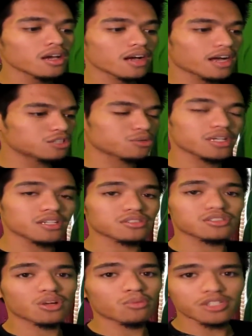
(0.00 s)
I drank
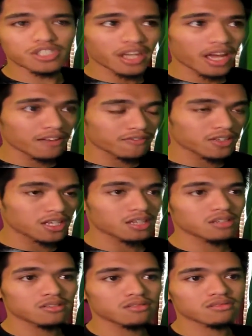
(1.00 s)
so much
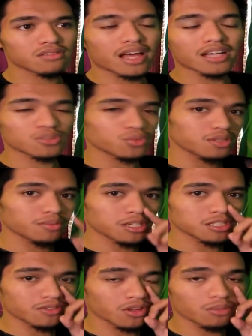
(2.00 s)
caffeine last week
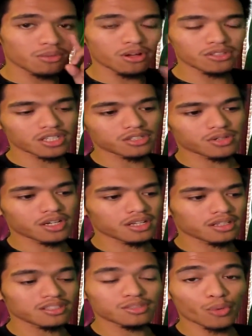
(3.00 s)
because of all the Bawls I drank,
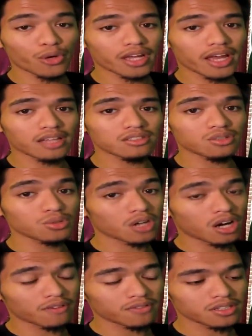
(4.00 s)
and this morning I had two
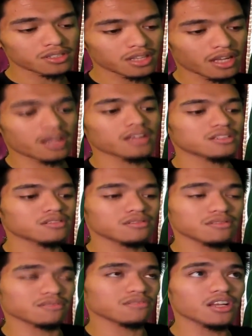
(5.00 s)
coffees, and I,
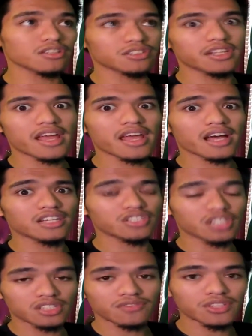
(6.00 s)
the other day I
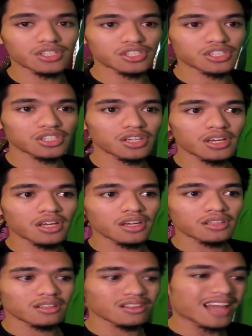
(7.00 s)
just finished
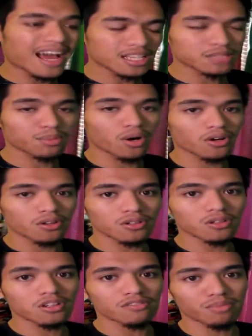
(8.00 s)
the last
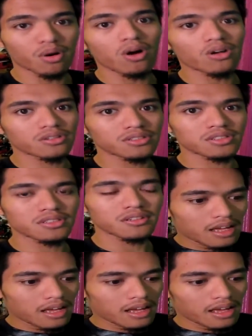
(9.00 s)
bottle of Bawls,
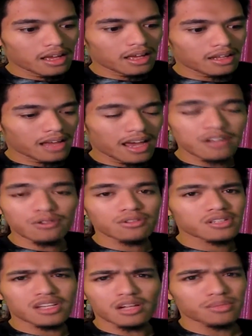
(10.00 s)
and I don't
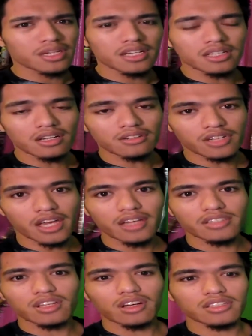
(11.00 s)
think I'll be getting another
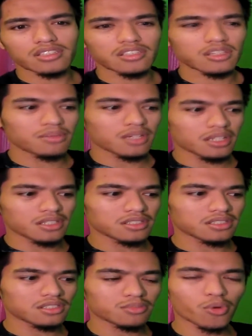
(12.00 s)
case, honestly,
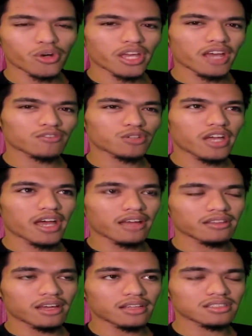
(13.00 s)
because this morning after I
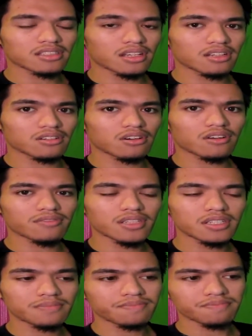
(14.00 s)
had that second coffee,